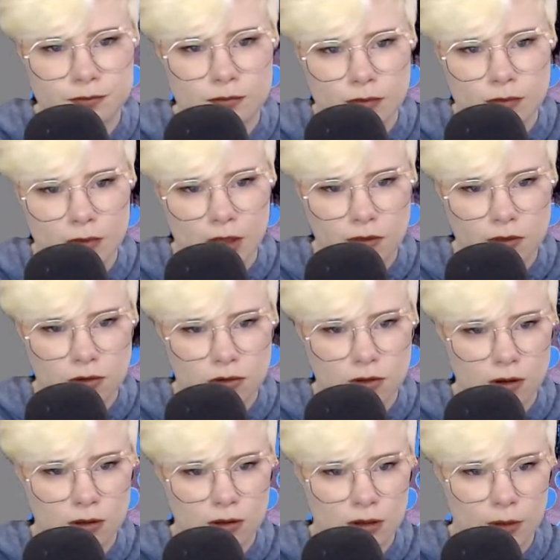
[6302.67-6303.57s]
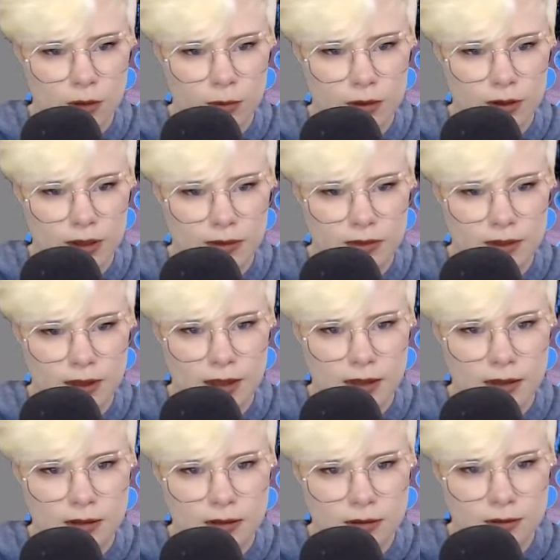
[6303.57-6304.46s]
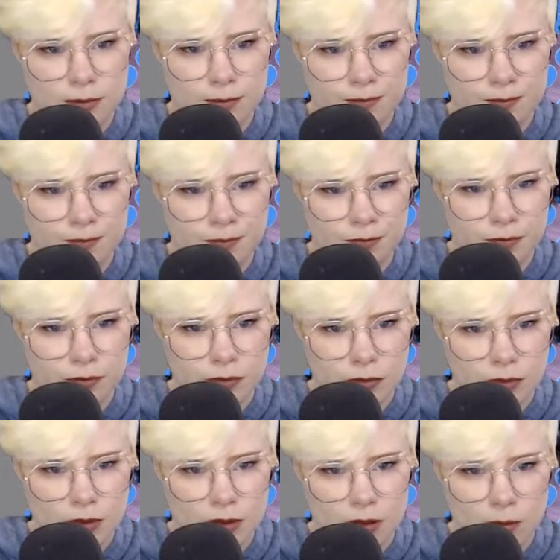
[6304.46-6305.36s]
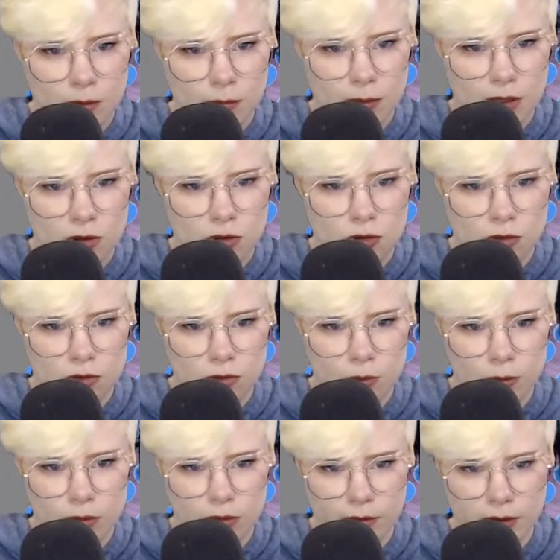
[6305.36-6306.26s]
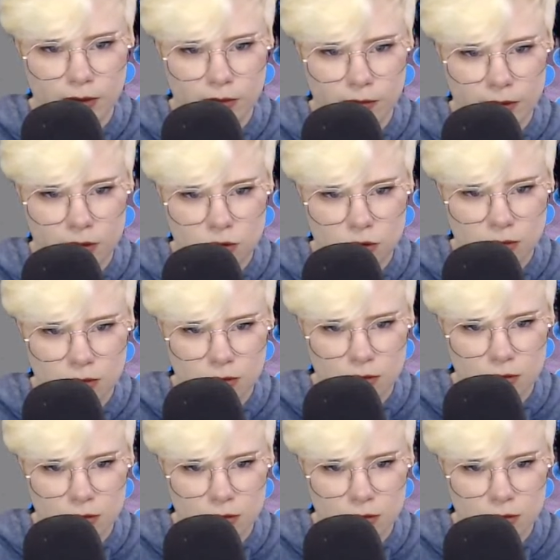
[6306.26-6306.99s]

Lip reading: Not the start, I want it at the end. Making sure it's going the right direction.